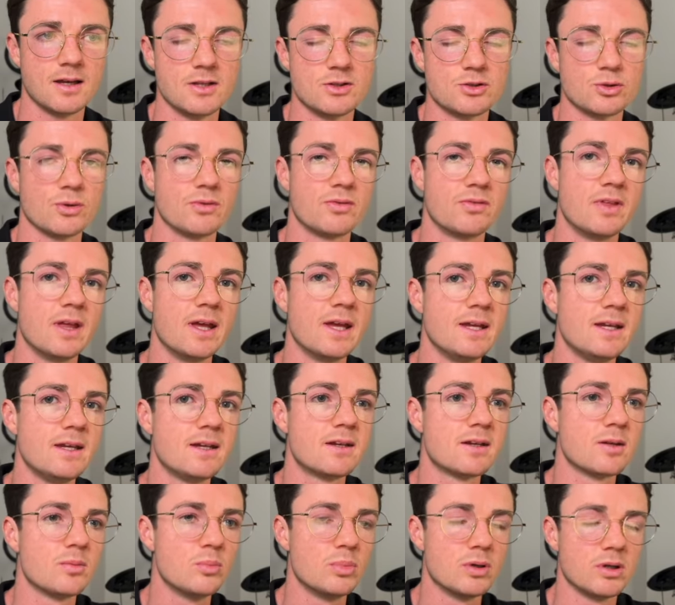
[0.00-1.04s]
And so if they
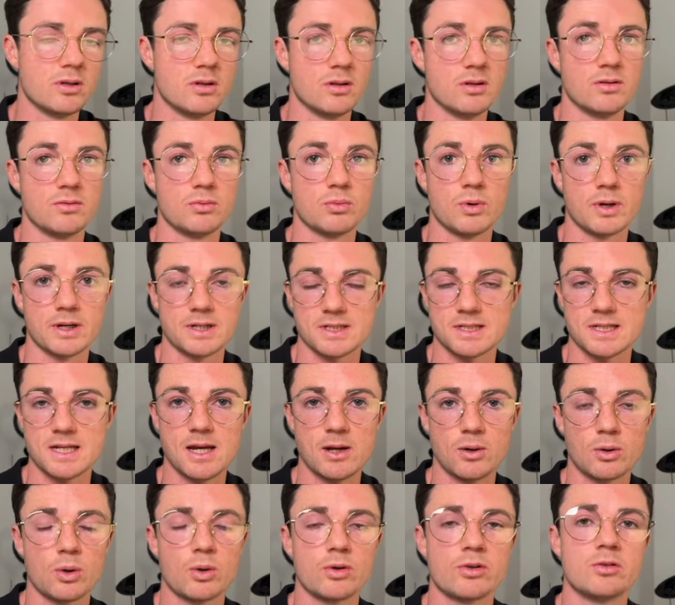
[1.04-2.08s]
can build what is
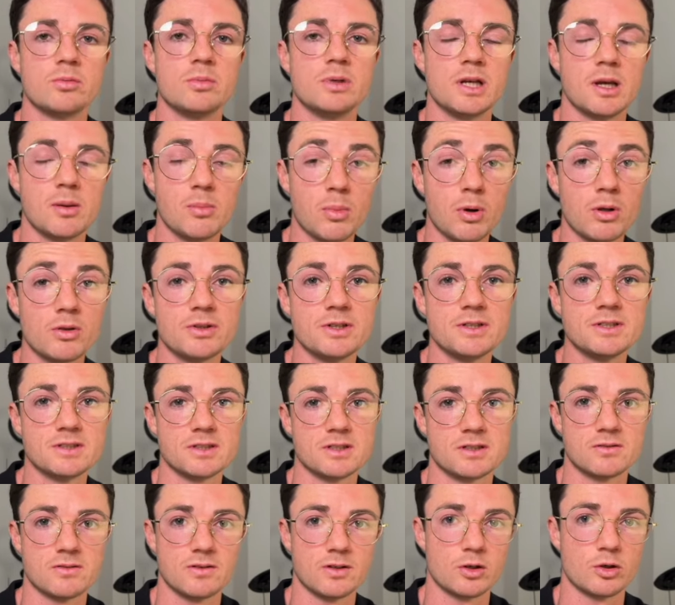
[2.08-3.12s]
now going to be a
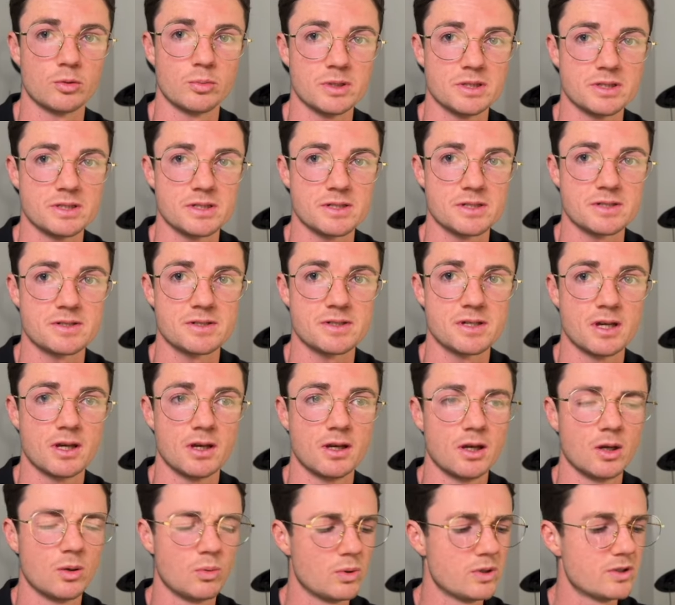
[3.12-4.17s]
multi-6-figure business,
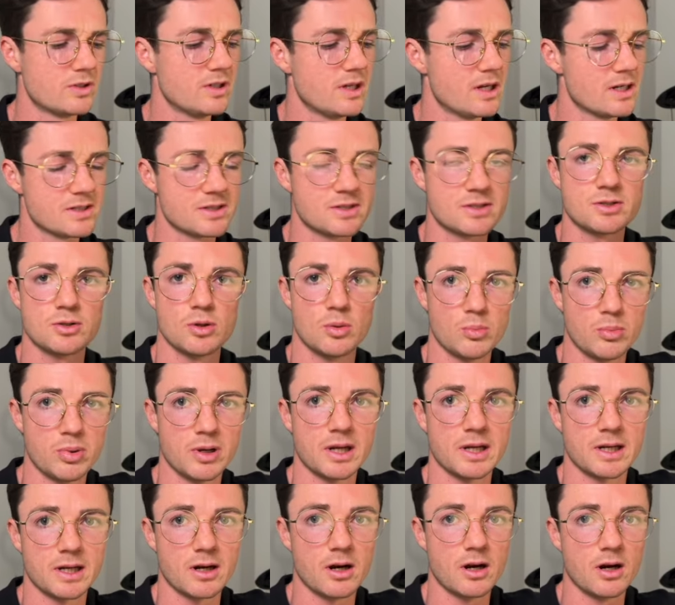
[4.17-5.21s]
with yes, some
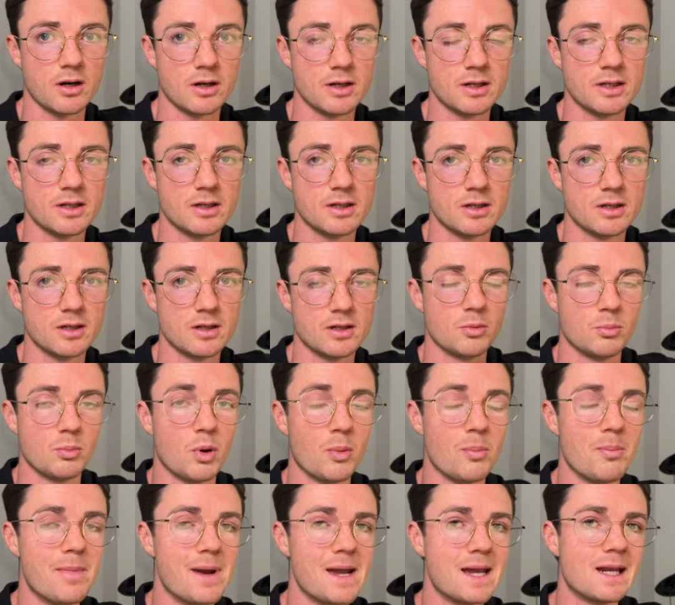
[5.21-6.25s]
paying high,
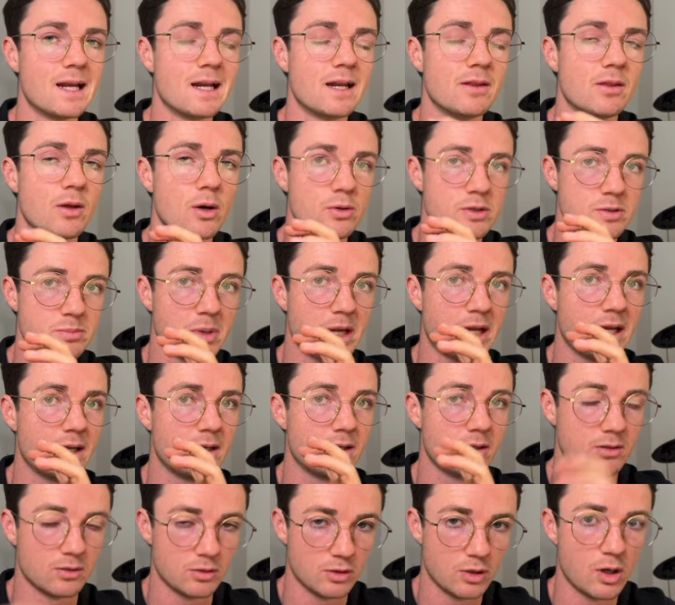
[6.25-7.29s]
but mainly those
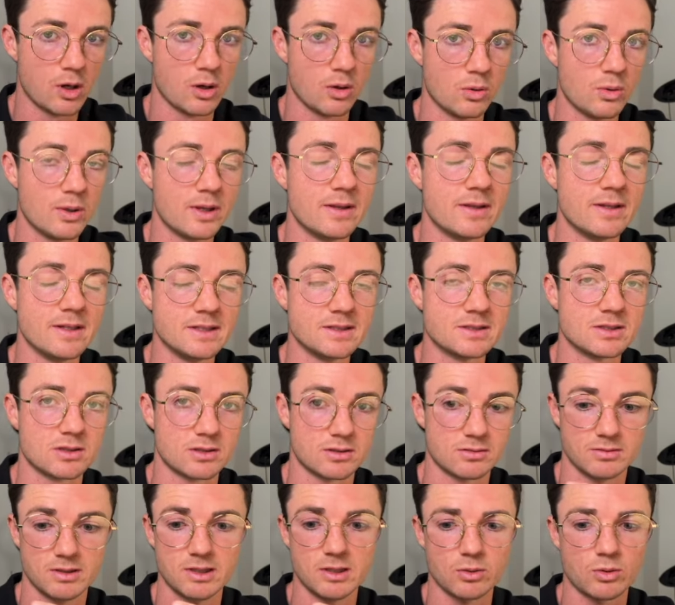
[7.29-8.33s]
paying low, and these
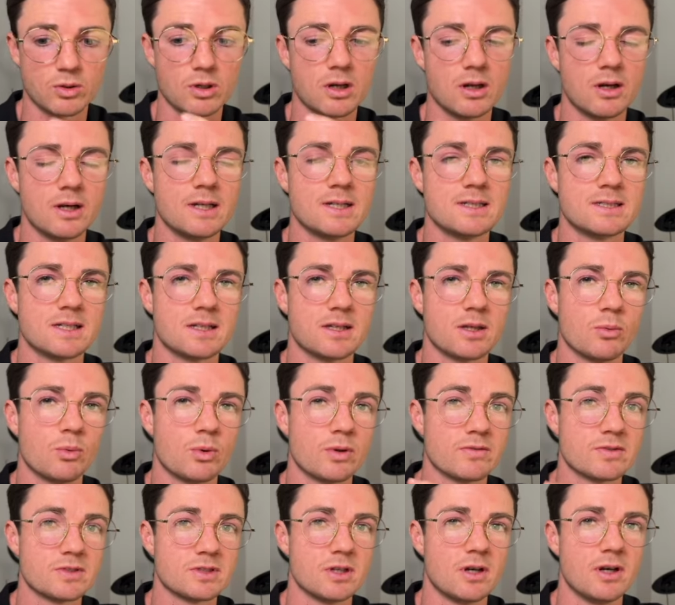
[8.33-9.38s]
are, you know, clients that they would
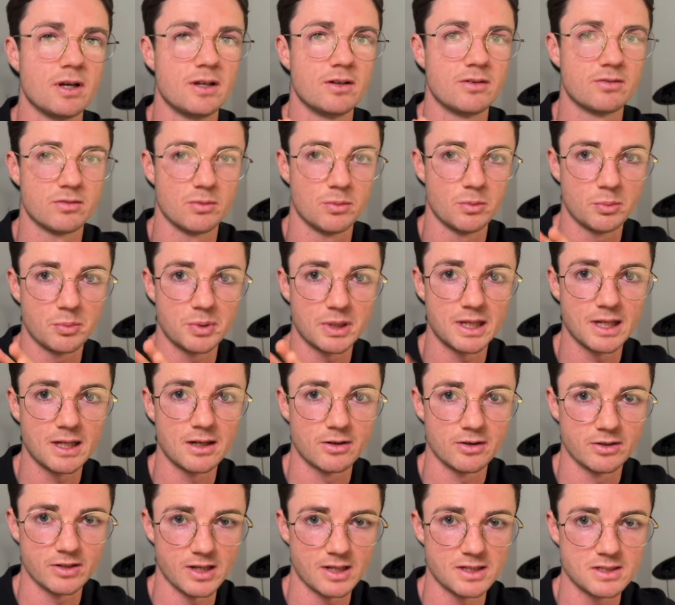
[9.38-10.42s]
have signed from the
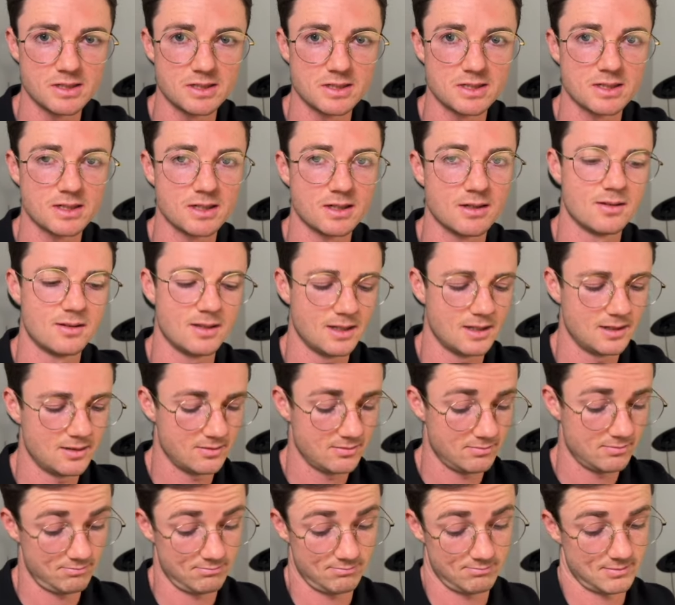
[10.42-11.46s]
beginner days,
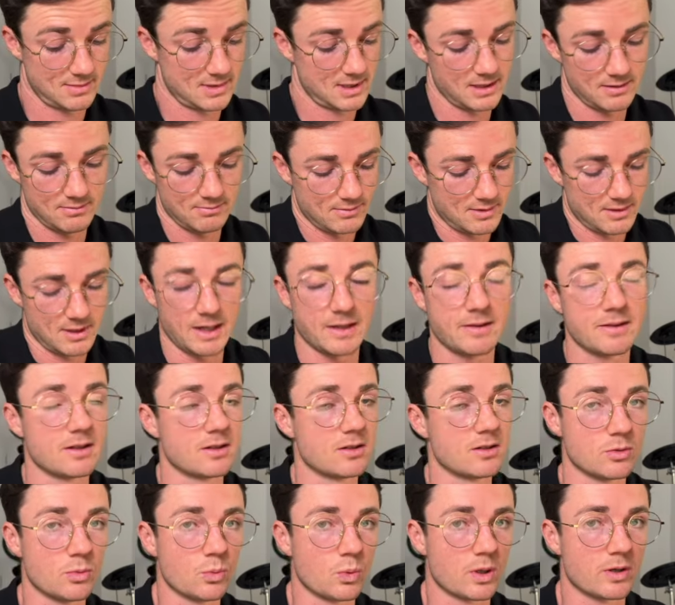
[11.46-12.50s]
then I think
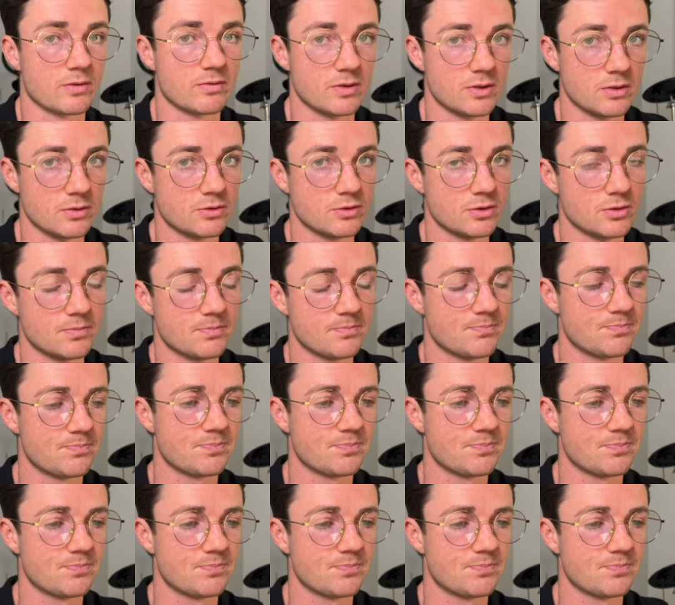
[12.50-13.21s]
it can work for you too.